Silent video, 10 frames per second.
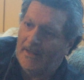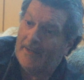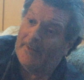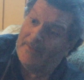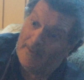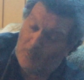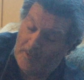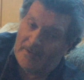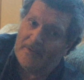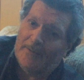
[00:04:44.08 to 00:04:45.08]
And I think
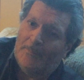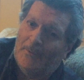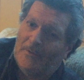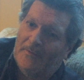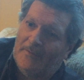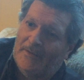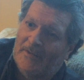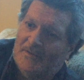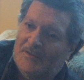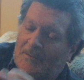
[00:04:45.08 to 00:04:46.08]
one of the important
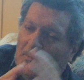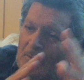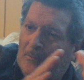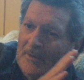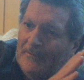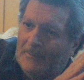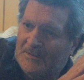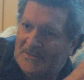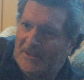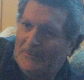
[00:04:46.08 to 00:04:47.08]
things is to move away from
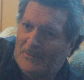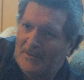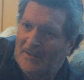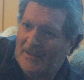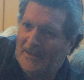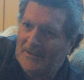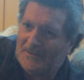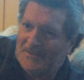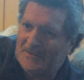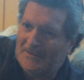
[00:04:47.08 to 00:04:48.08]
a
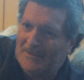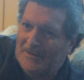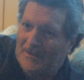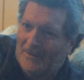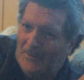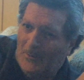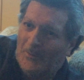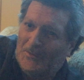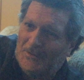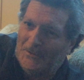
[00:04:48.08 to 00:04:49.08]
centralized,
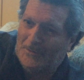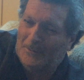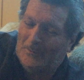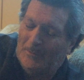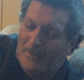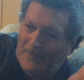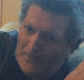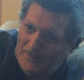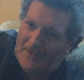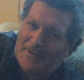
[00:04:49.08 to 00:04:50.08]
go to
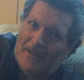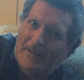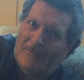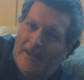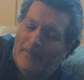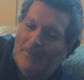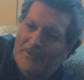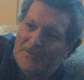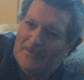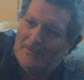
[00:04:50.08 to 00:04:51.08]
authoritative
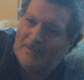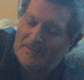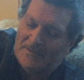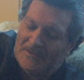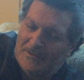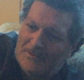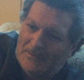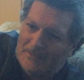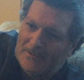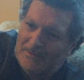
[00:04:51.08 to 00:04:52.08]
Aboriginal
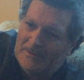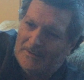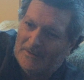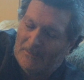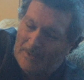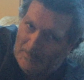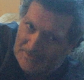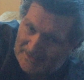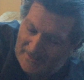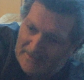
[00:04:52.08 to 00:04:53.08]
constituent
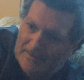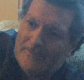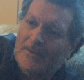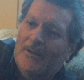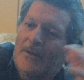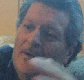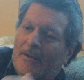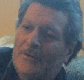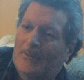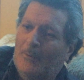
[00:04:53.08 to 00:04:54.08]
representative
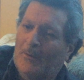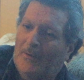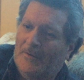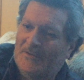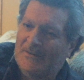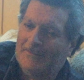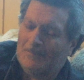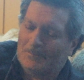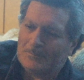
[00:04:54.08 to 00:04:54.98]
towards